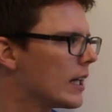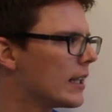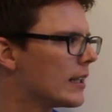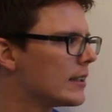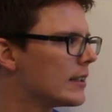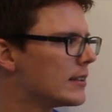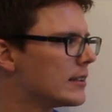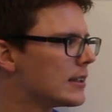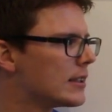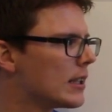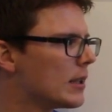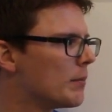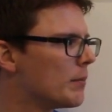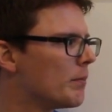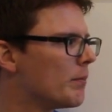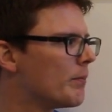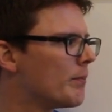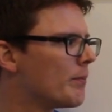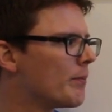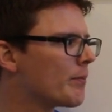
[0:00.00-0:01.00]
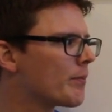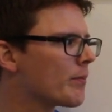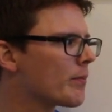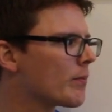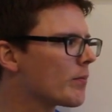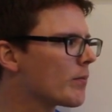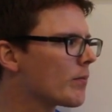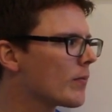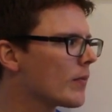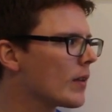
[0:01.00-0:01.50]
and
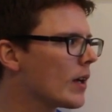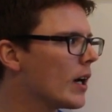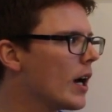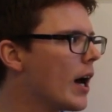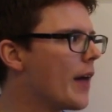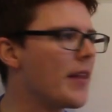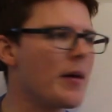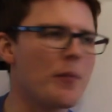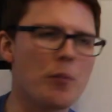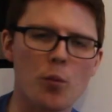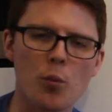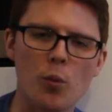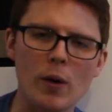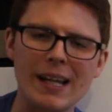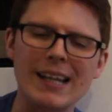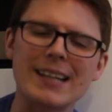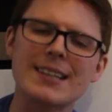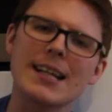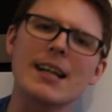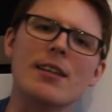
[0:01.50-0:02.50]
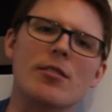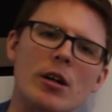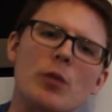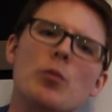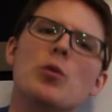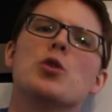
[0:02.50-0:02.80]
then we'll accelerate.